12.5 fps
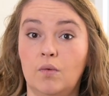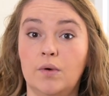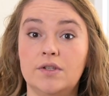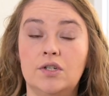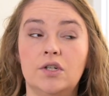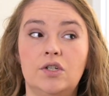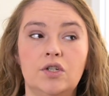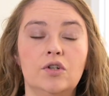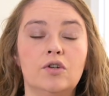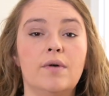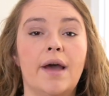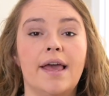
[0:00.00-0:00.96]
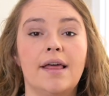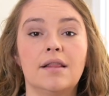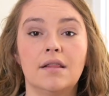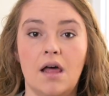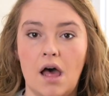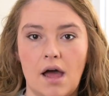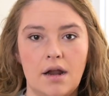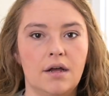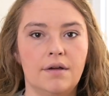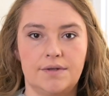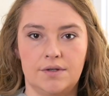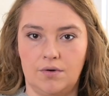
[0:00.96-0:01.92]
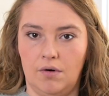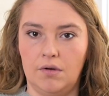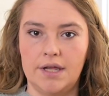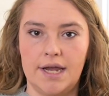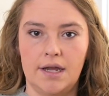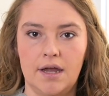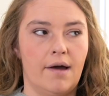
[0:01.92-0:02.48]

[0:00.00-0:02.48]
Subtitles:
was to do a lot of scrolling.